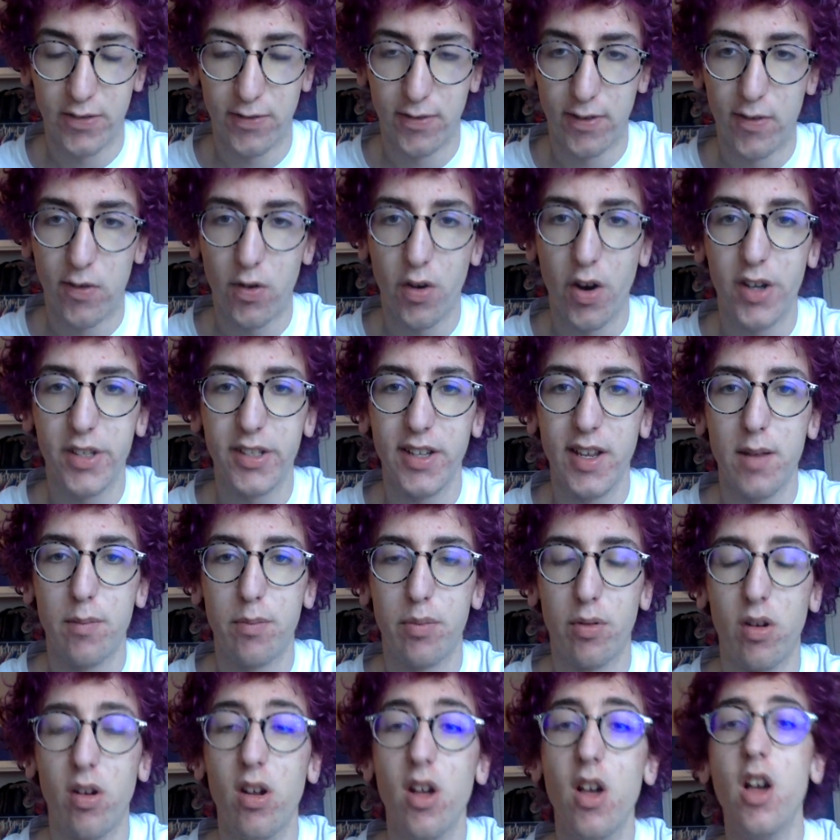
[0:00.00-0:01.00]
For
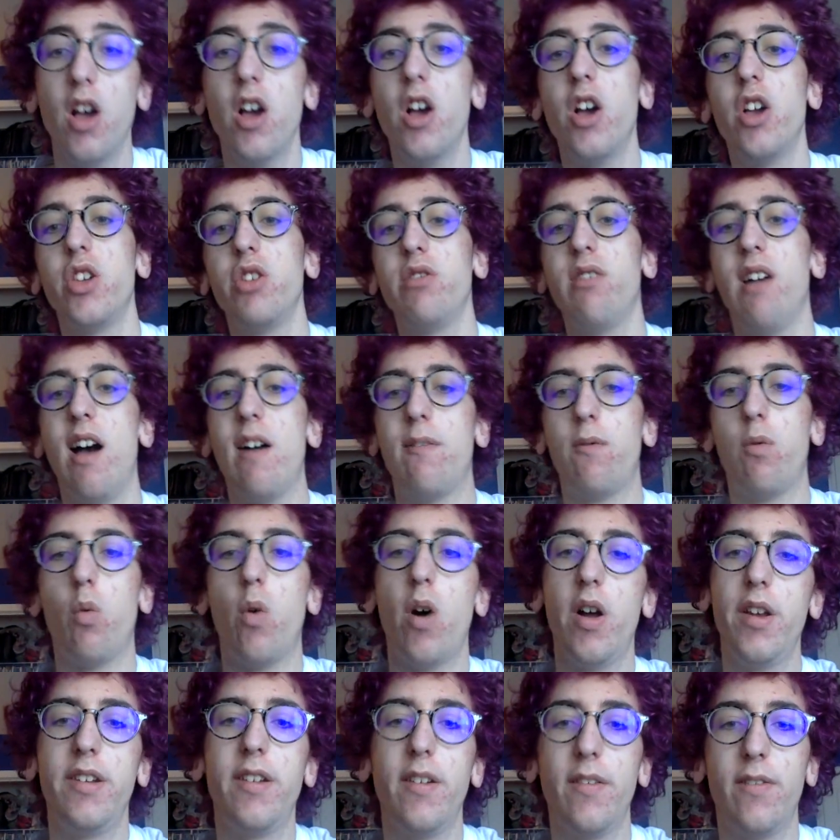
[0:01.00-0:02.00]
example, you have
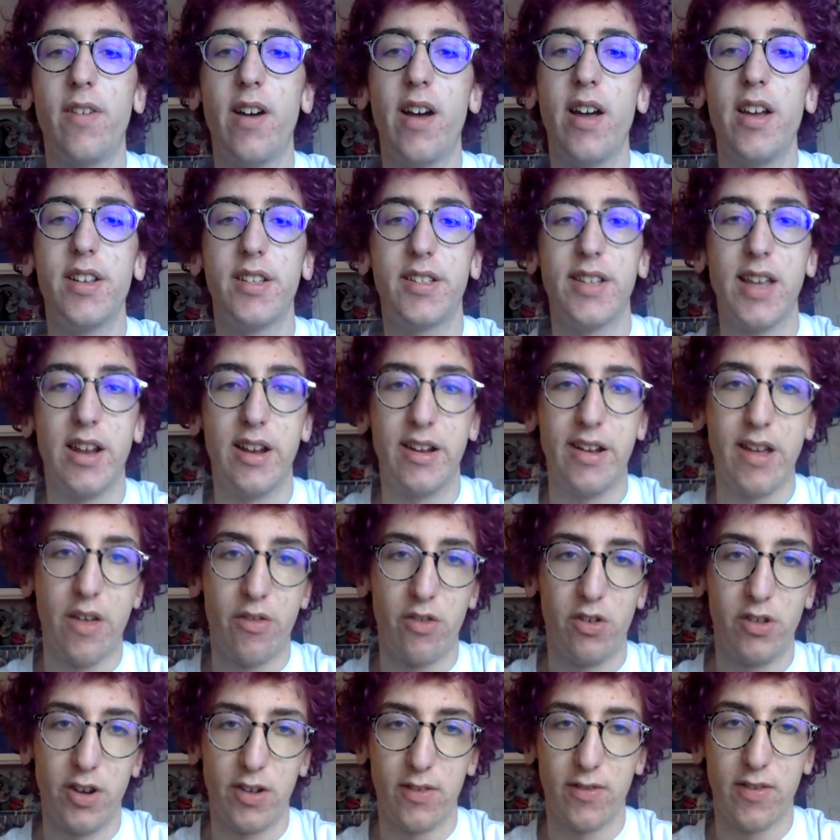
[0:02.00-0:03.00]
one device and
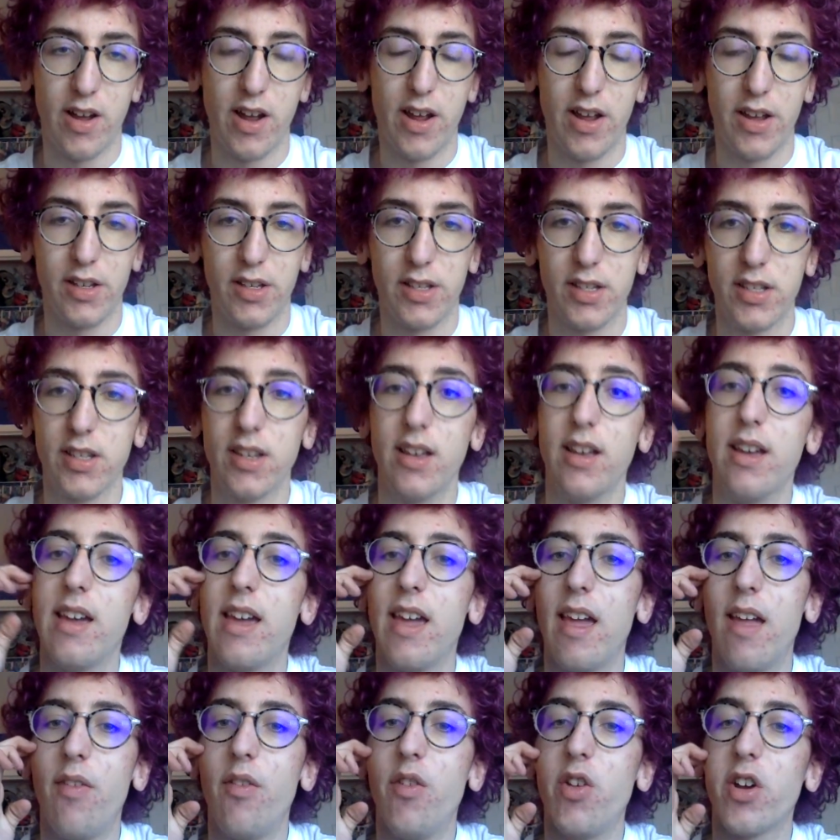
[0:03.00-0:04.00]
another device.
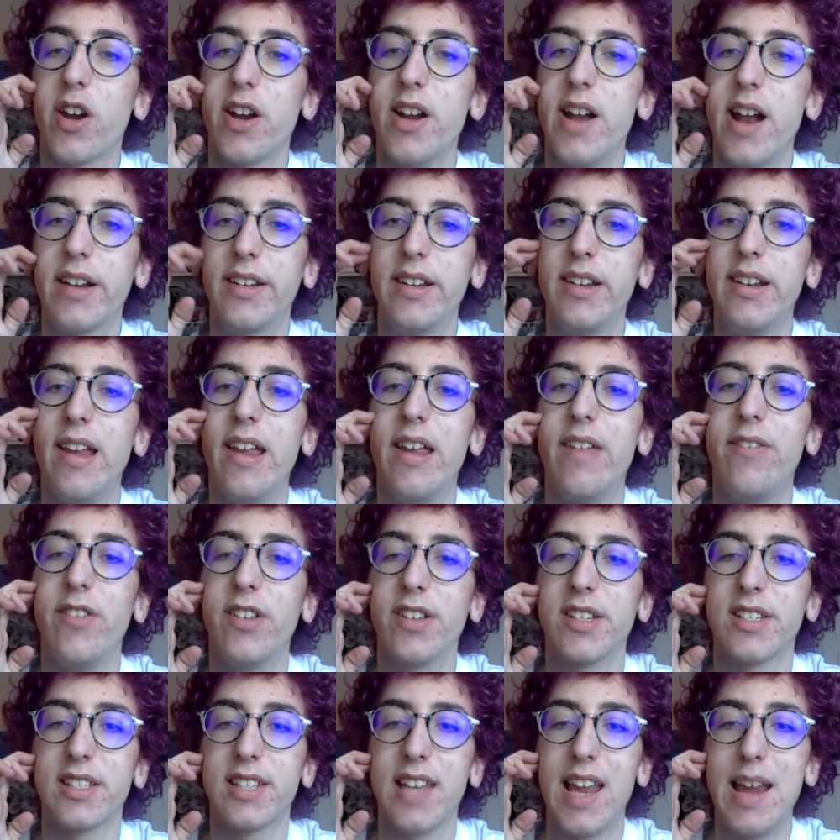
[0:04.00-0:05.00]
If they're connected in
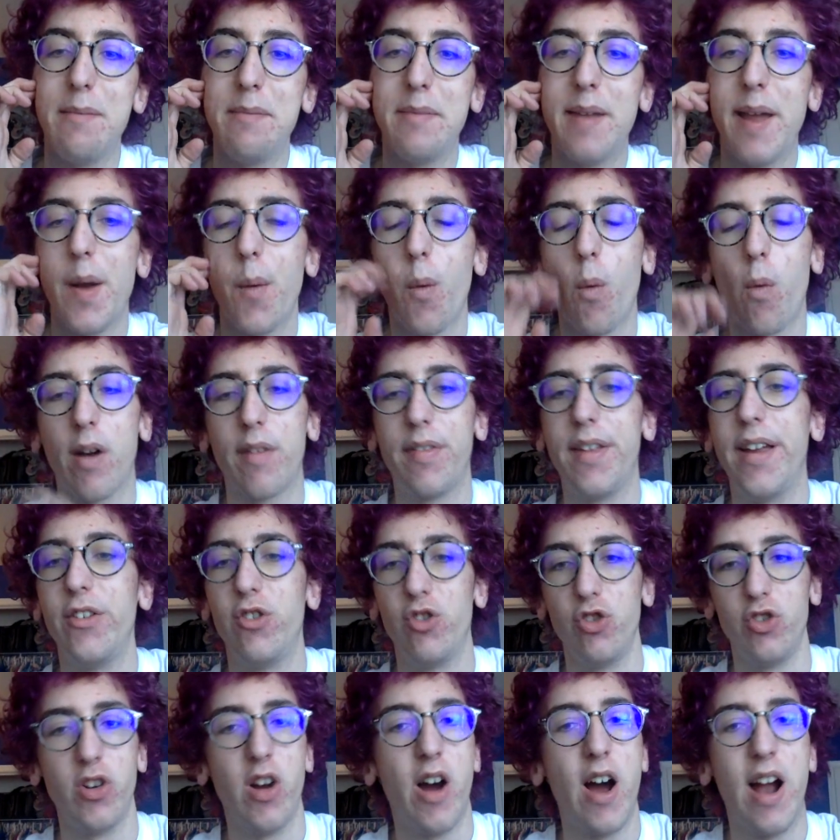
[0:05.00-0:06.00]
the same network, they
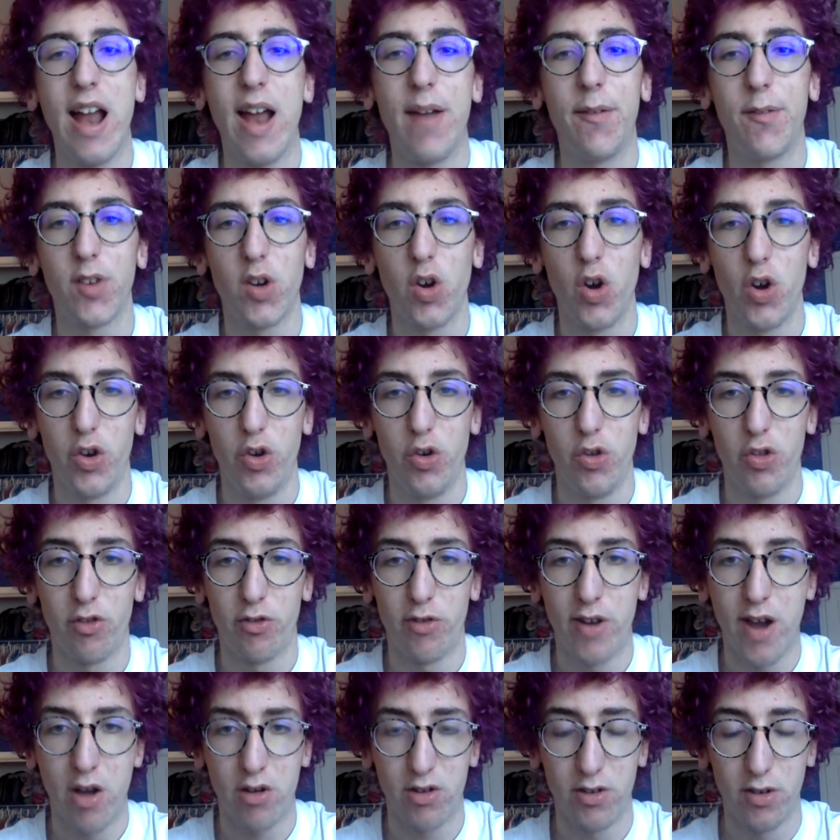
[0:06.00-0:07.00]
do not have to go to the
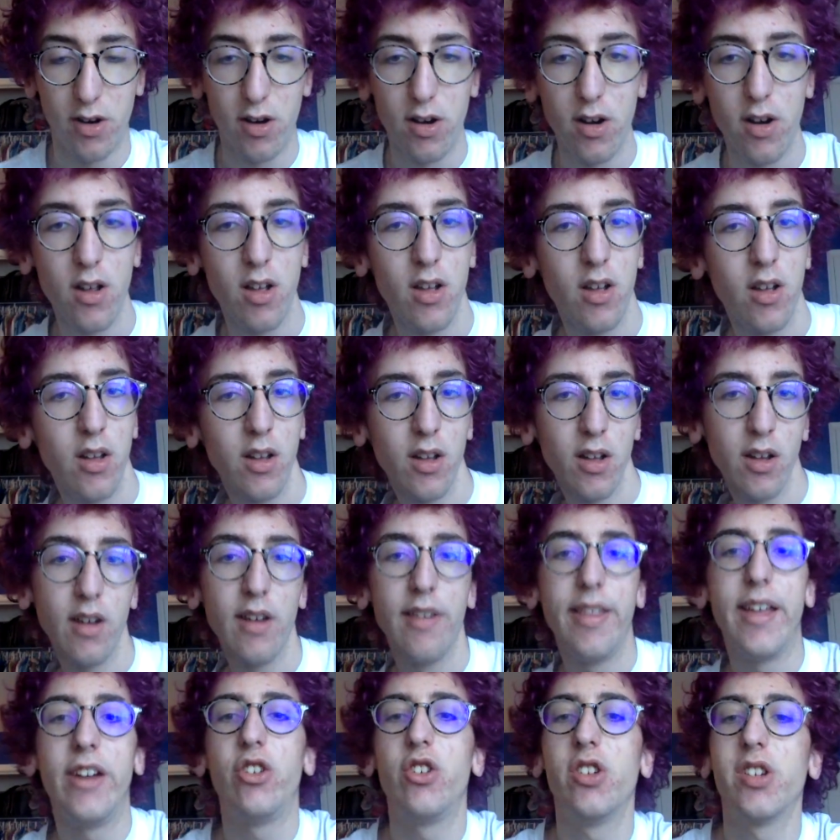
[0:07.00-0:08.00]
router.
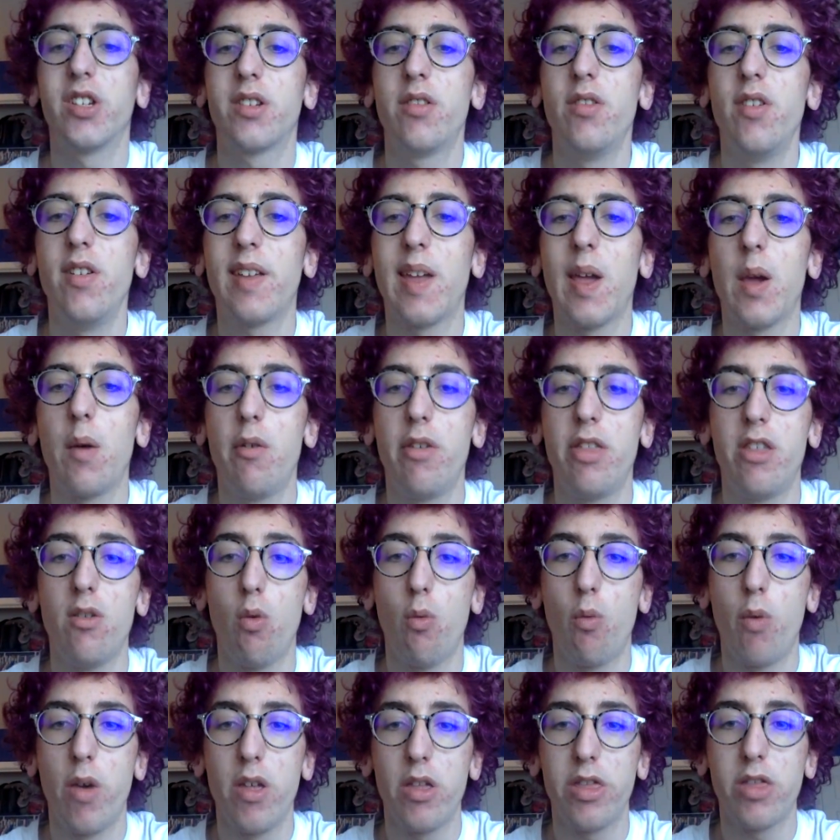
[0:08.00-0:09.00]
They just communicate with
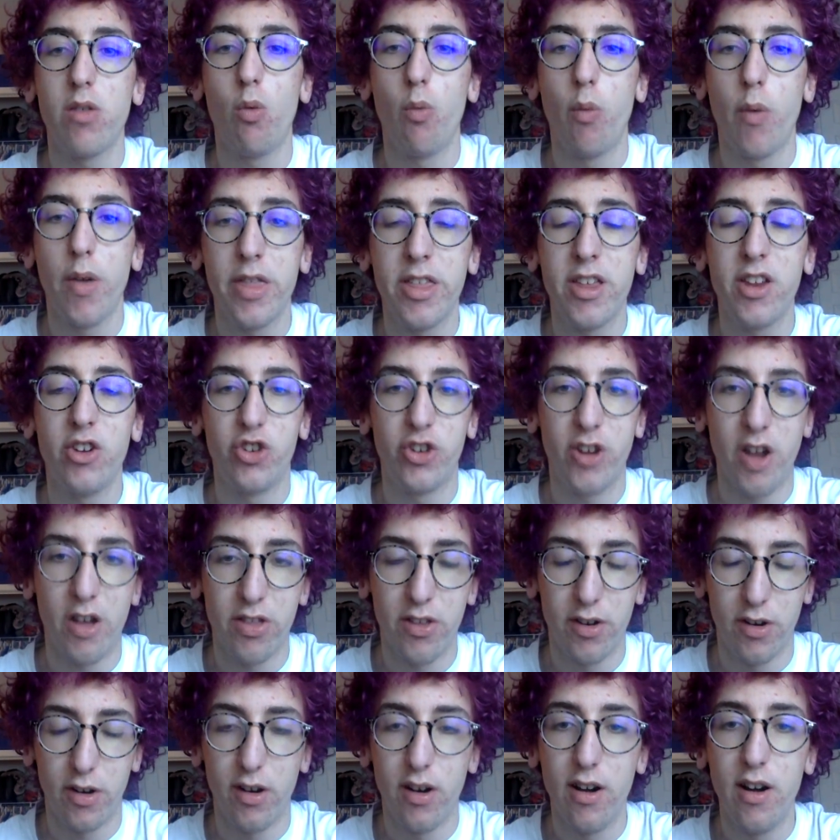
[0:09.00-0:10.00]
each
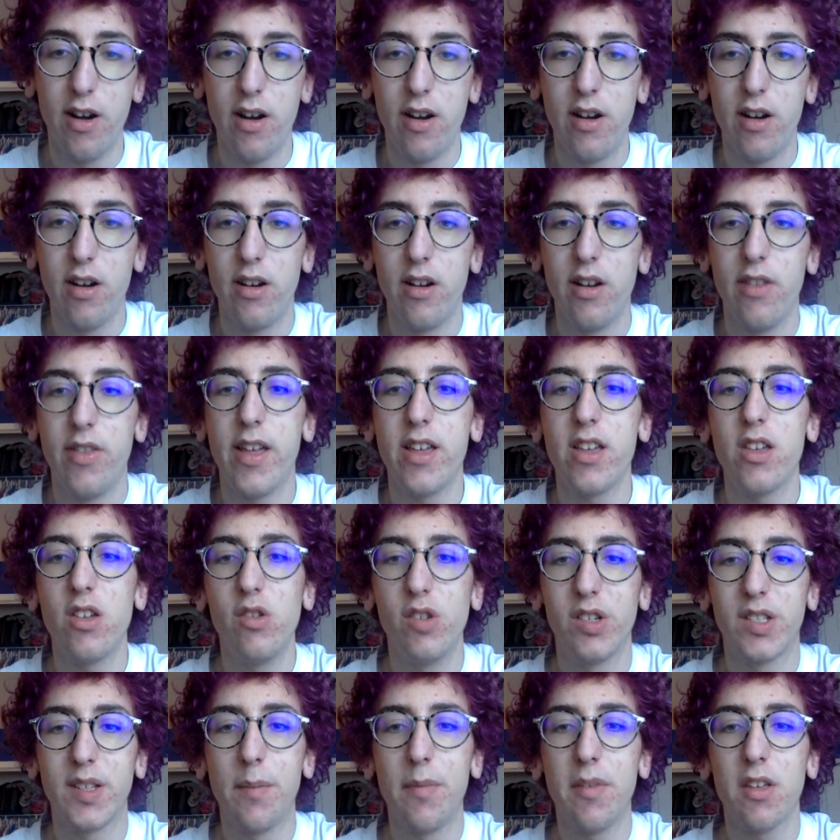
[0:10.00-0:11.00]
other. They
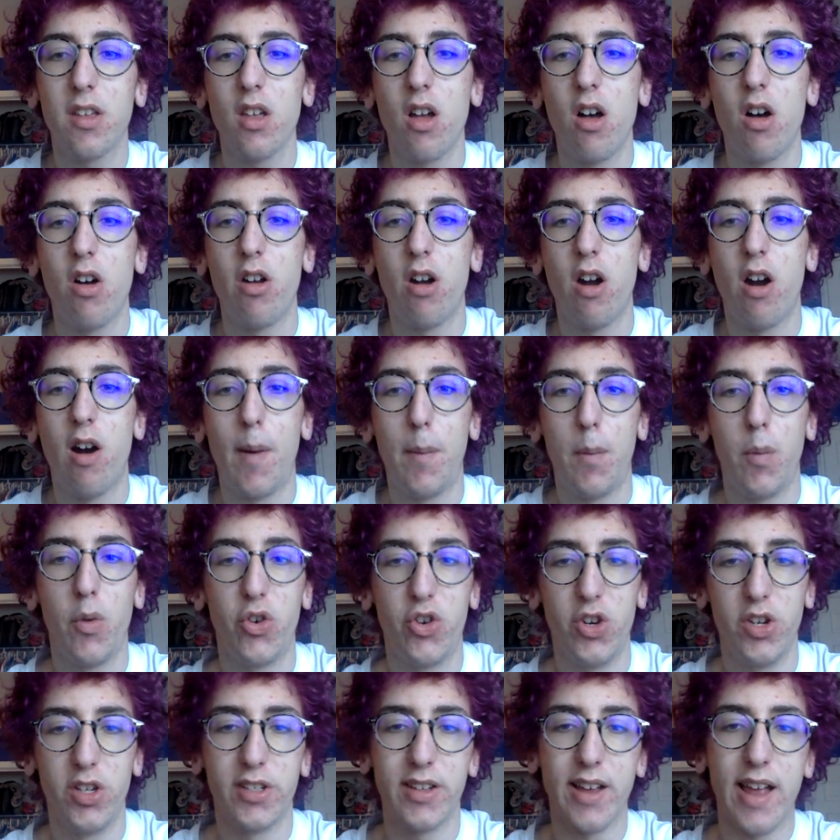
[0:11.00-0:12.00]
use something called ARP,
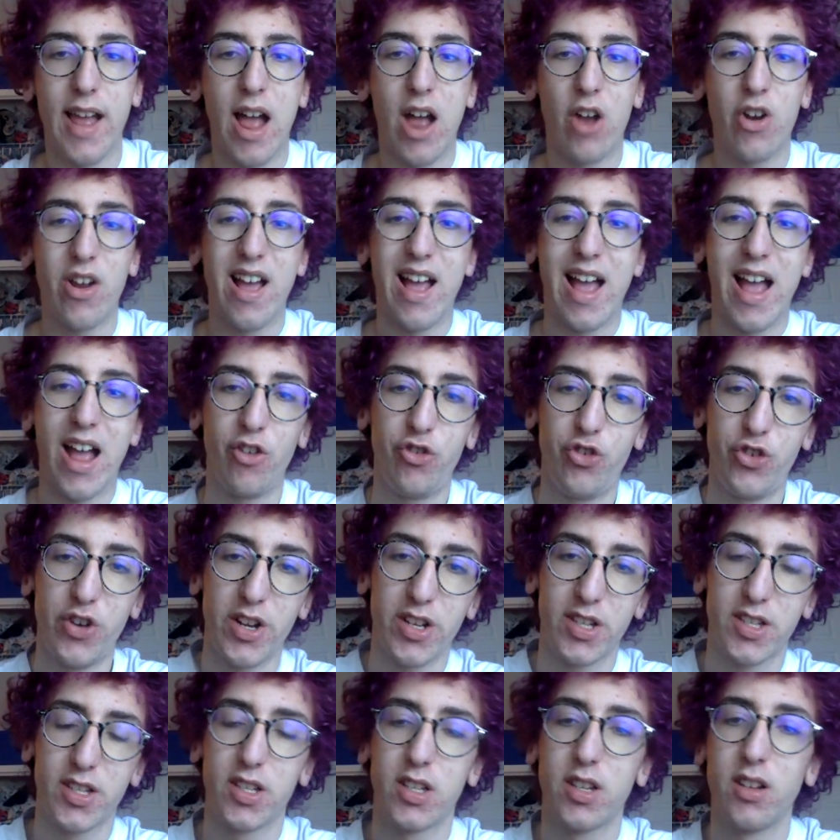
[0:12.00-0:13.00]
which is
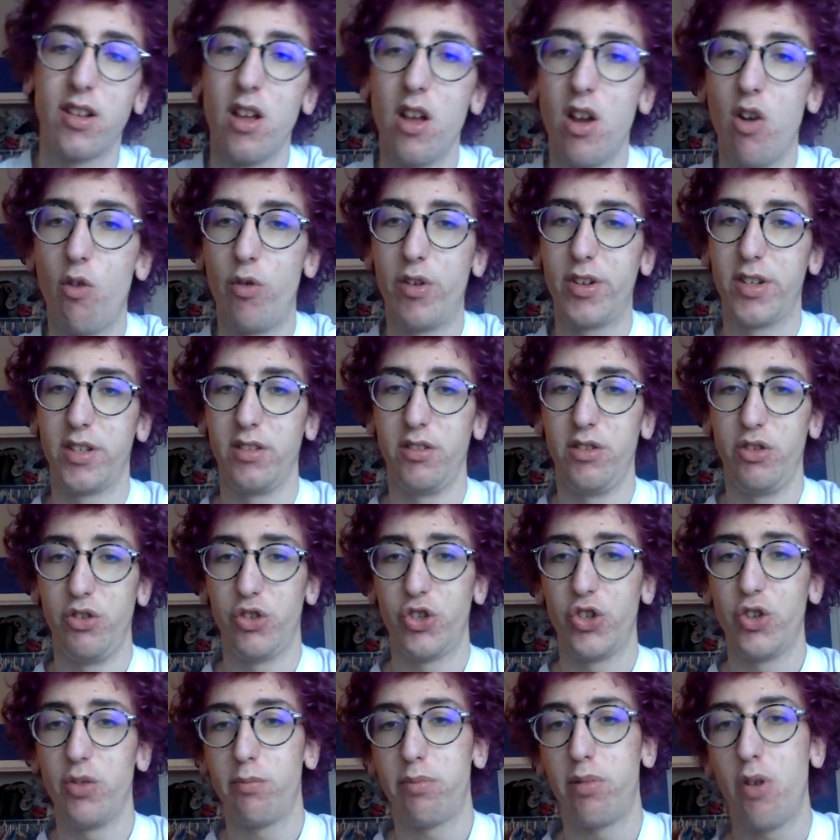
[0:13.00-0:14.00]
Address
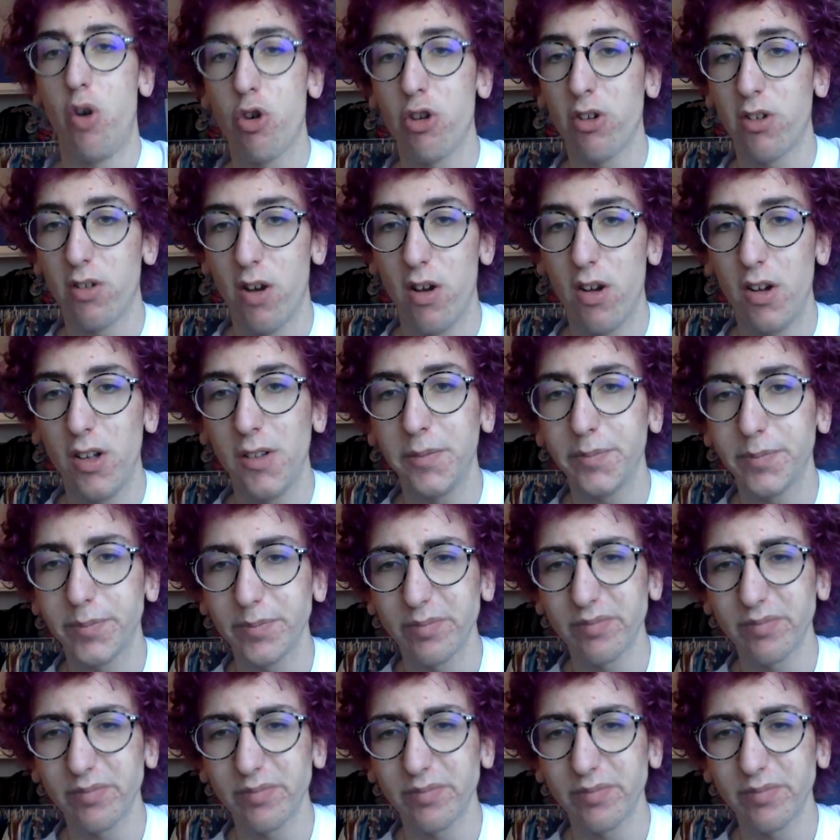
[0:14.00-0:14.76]
Resolution Protocol,